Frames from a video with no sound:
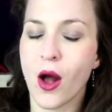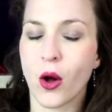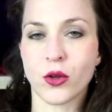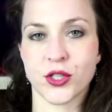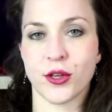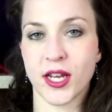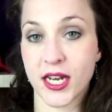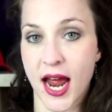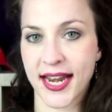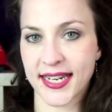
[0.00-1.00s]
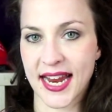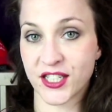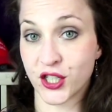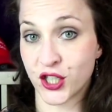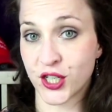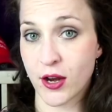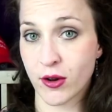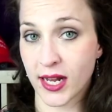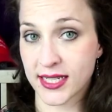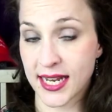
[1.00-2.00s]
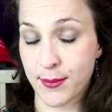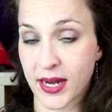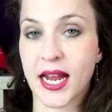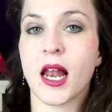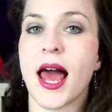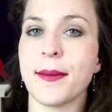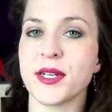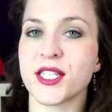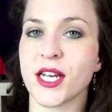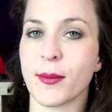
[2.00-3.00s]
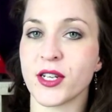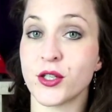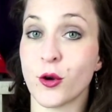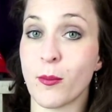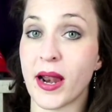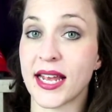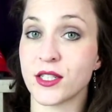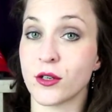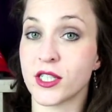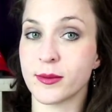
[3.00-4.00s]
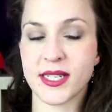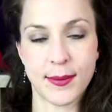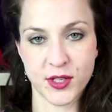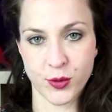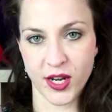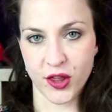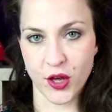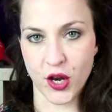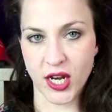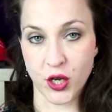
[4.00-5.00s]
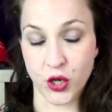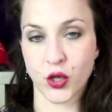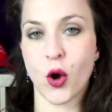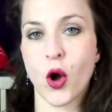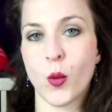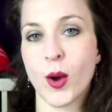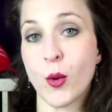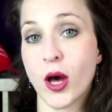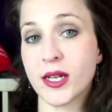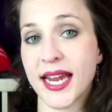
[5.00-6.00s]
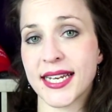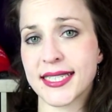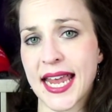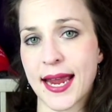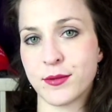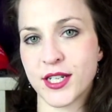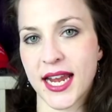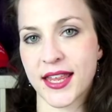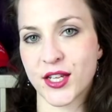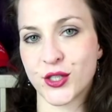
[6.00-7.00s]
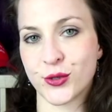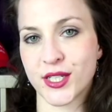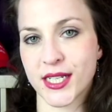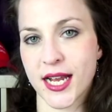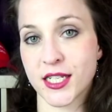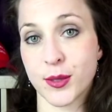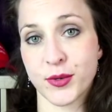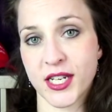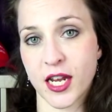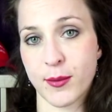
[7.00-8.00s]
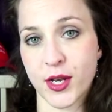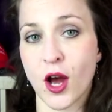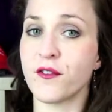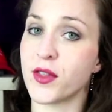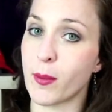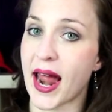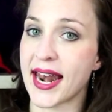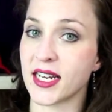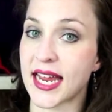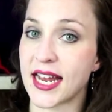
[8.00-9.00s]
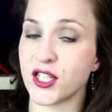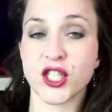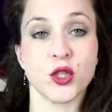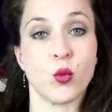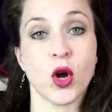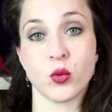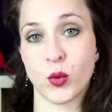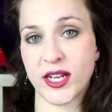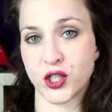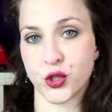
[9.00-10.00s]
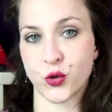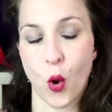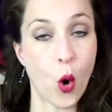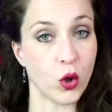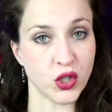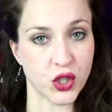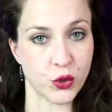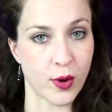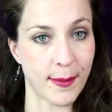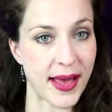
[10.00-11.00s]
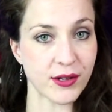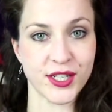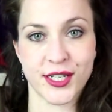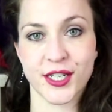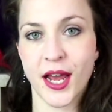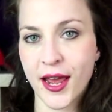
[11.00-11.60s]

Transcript: Also, the United Nations General Assembly Climate Summit took place on September 23rd in New York, where world leaders came together to discuss the predicament of the planet and just what we should all do about it.